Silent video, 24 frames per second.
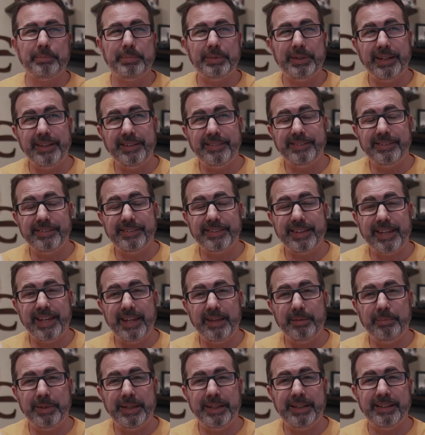prices
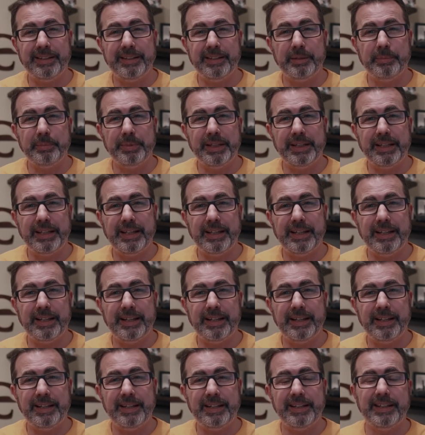came in a little bit
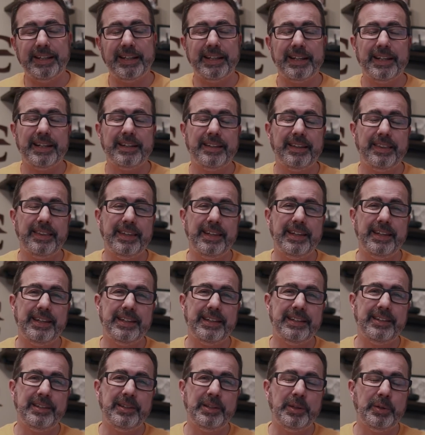high, and I got to
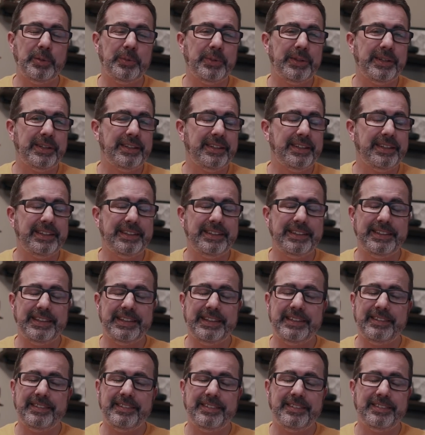thinking, you know what,
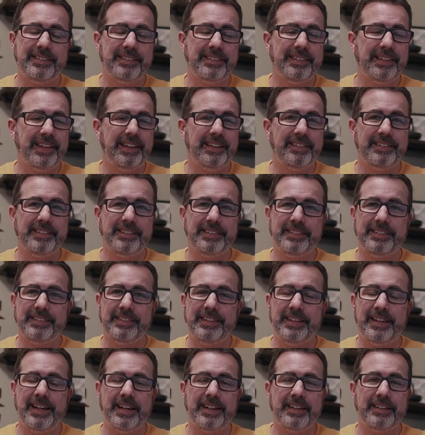it's
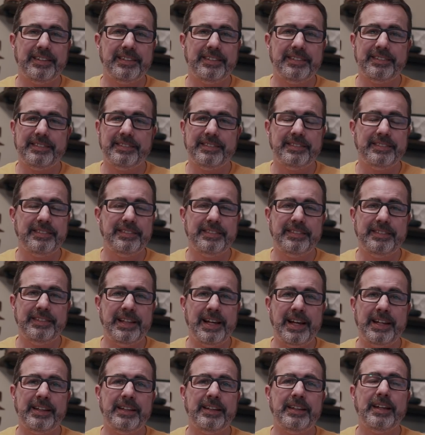not
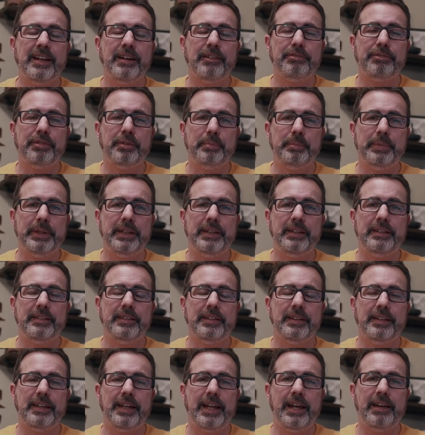enough for me
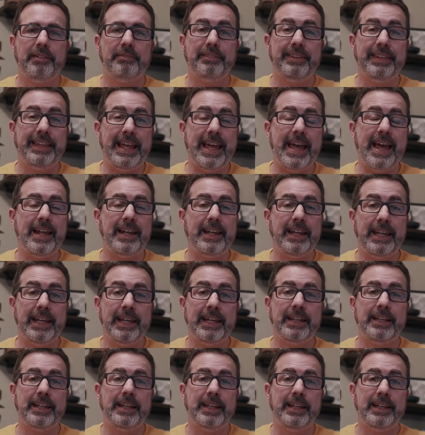to have that
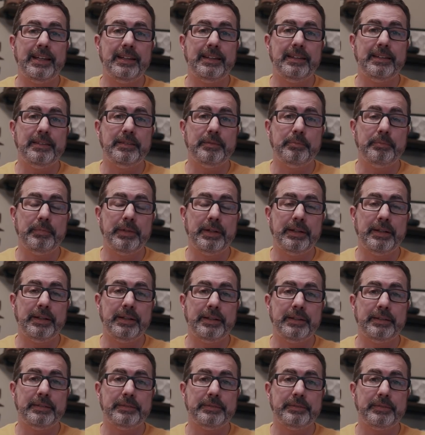and a
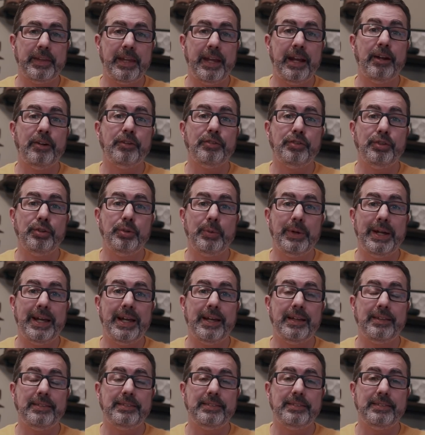Air
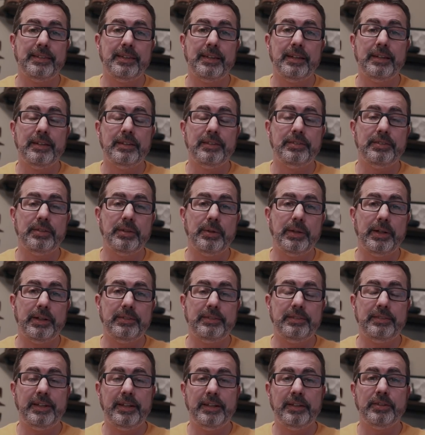2S, so I
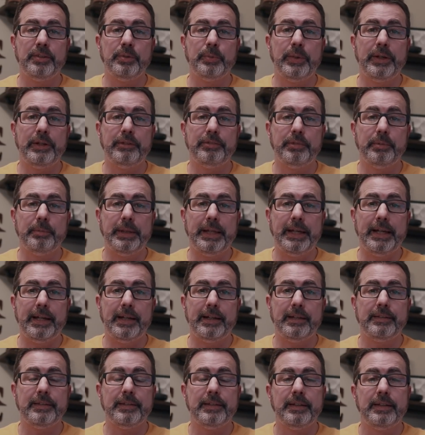steered away from
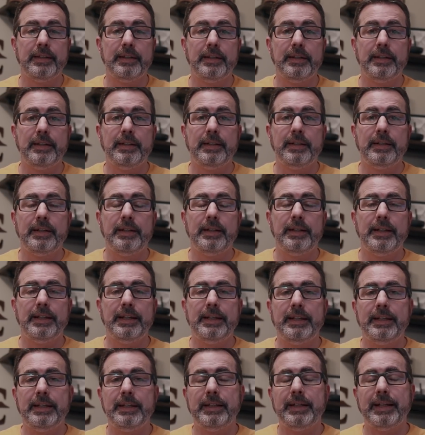that,
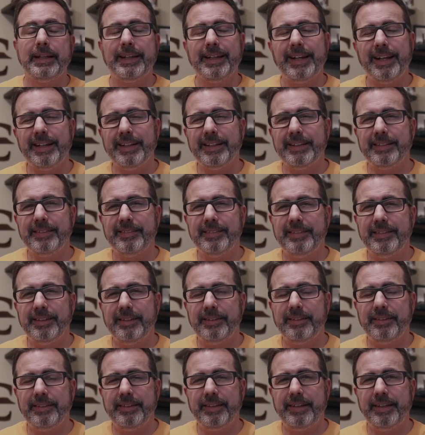and I kind of
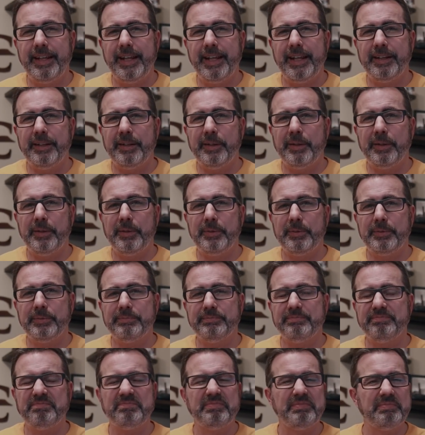considered the
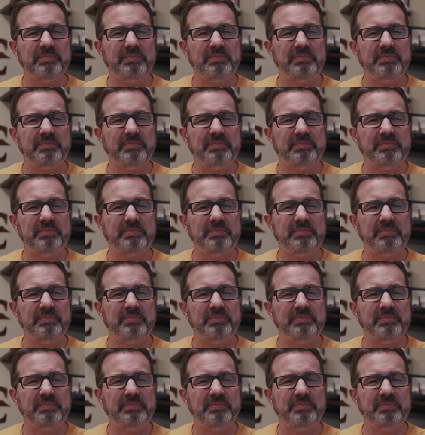Nano.